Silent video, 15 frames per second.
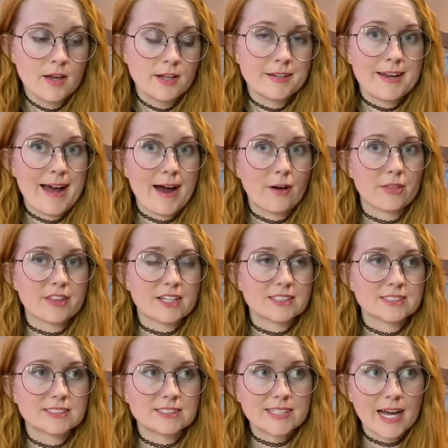Now, the
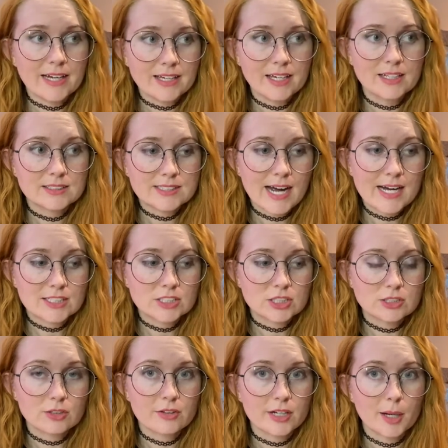second
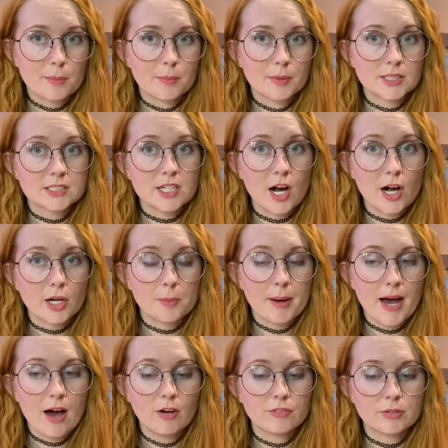tattoo that I'm going to talk
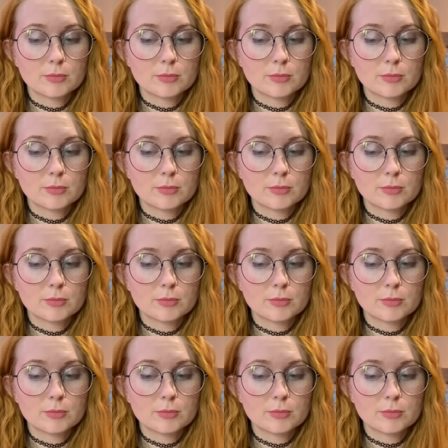about from